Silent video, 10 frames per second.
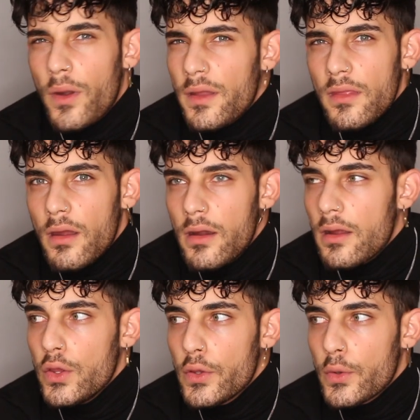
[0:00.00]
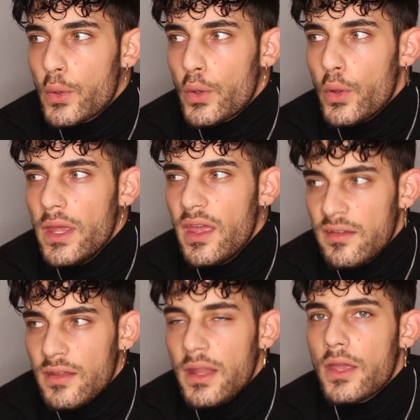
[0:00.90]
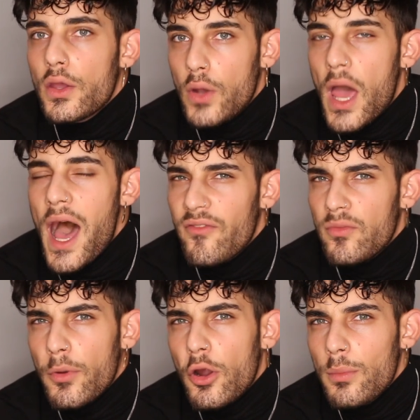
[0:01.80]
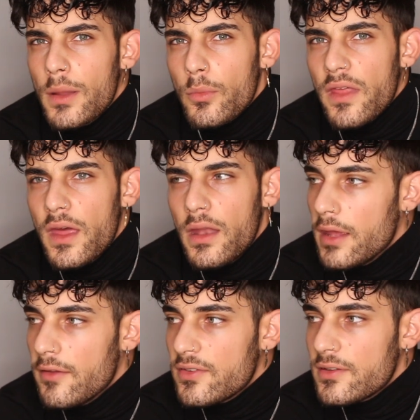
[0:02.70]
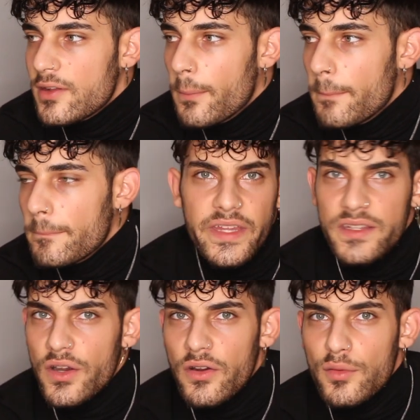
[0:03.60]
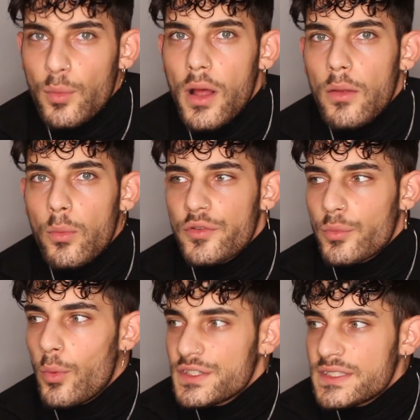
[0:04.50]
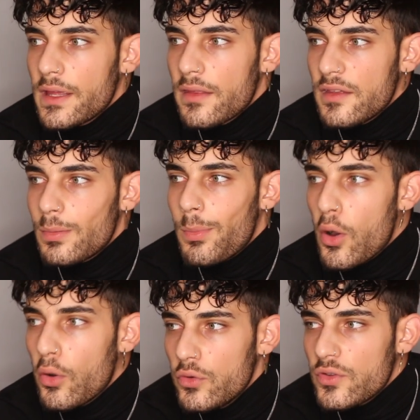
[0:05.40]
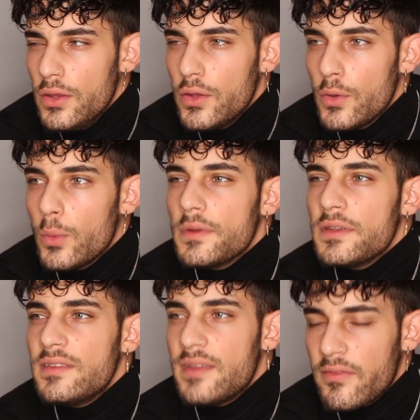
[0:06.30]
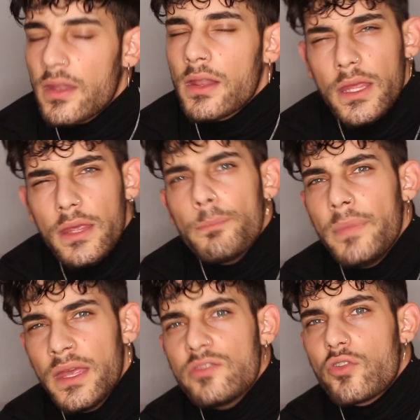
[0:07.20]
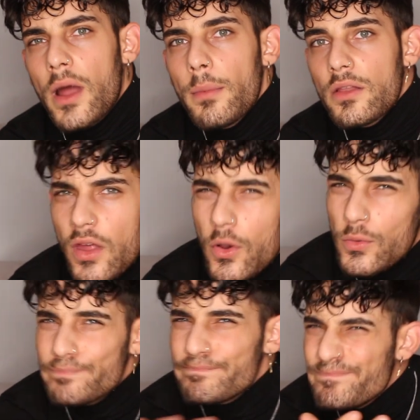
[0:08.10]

were in there, you easily could have a problem with it. If some teacher as well was watching this post, you would definitely be in trouble. So,